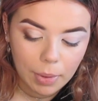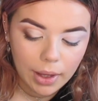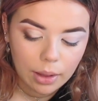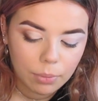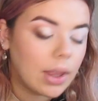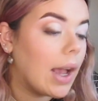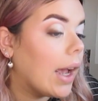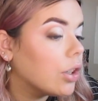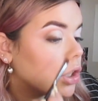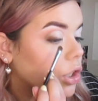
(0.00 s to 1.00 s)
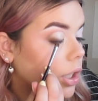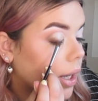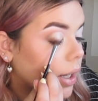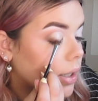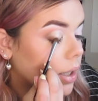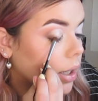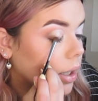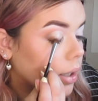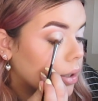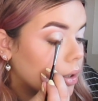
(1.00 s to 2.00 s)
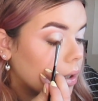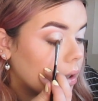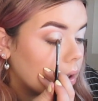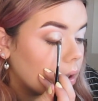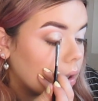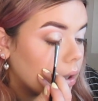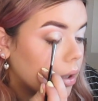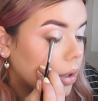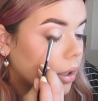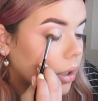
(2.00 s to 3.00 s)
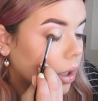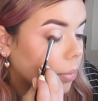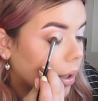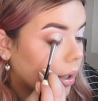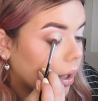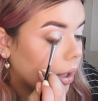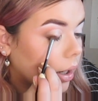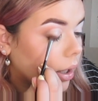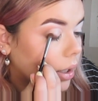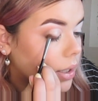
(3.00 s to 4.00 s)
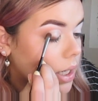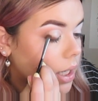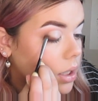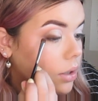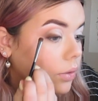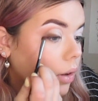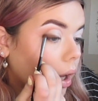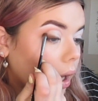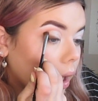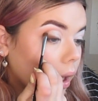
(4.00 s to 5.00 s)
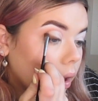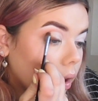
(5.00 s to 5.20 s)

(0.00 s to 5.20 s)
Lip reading: back in with that Ashes shade and go back in and intensify